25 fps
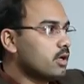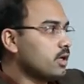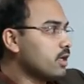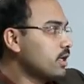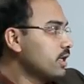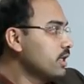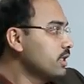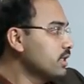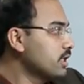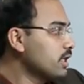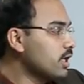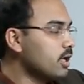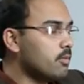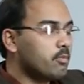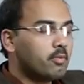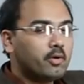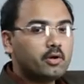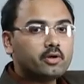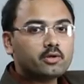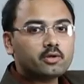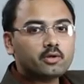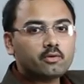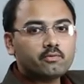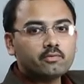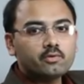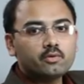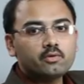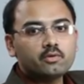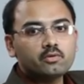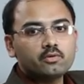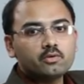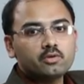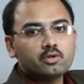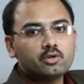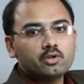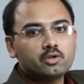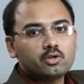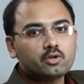clinical point of view,
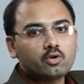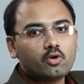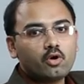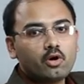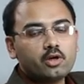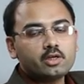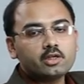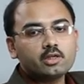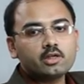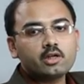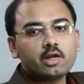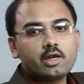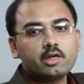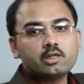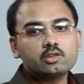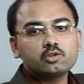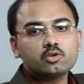goiter and